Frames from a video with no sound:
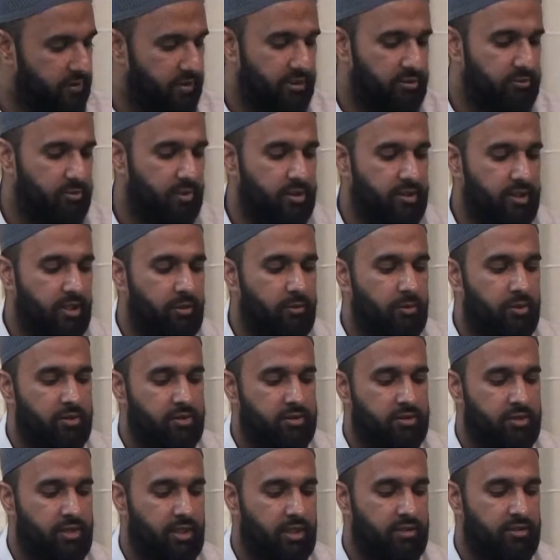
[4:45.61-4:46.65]
That's why that
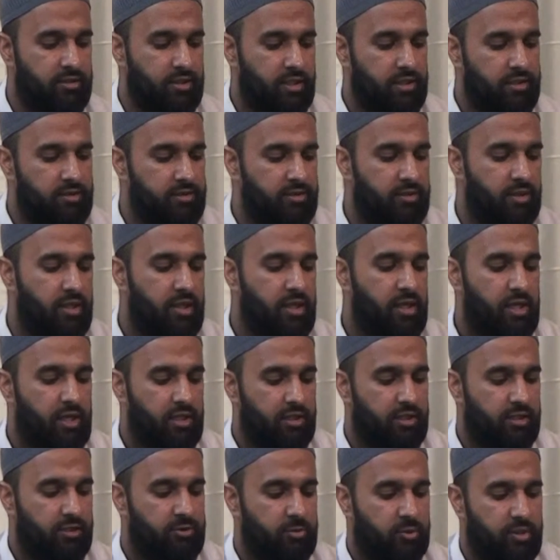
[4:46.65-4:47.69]
one's not changed,
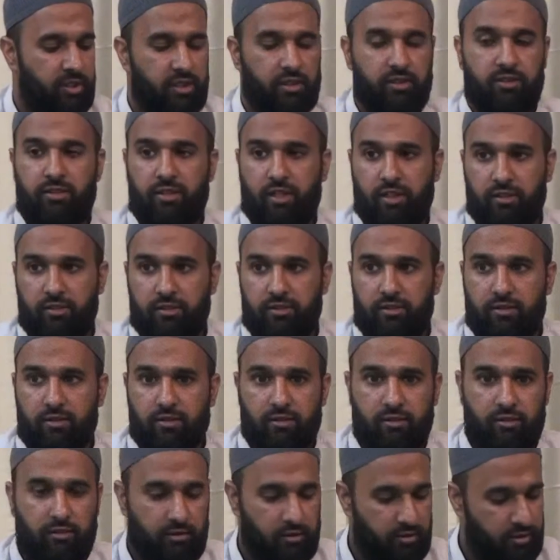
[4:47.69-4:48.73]
and this one is changed.
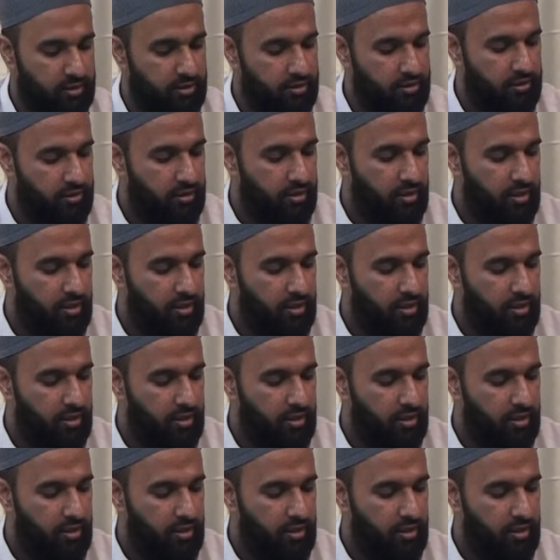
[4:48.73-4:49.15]
Okay.